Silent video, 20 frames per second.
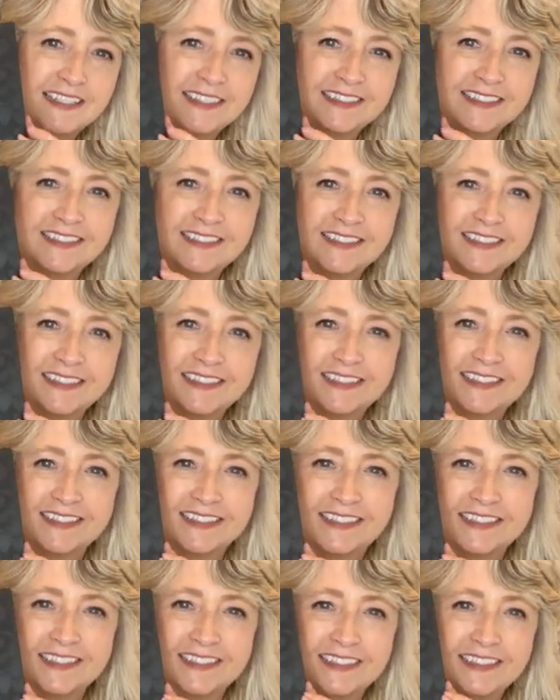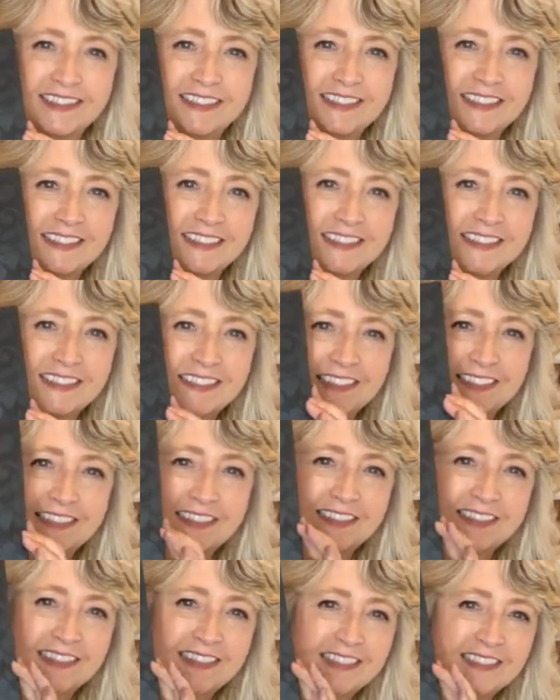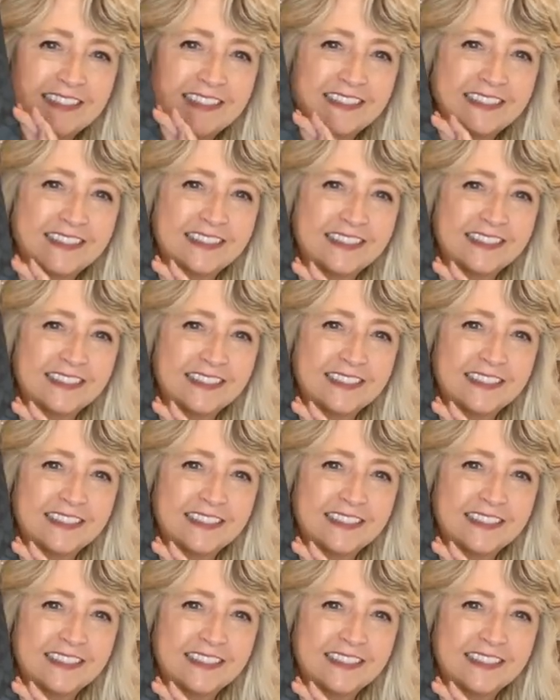(no one is talking)